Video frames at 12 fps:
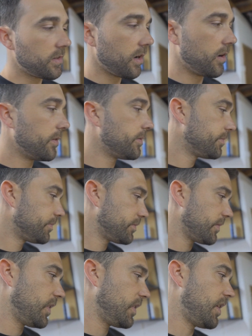So
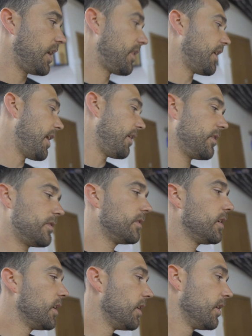take
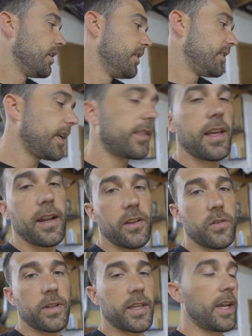that, take that
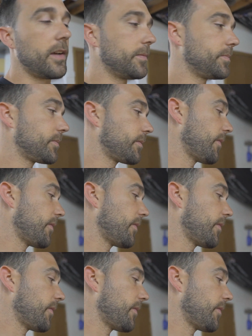into account.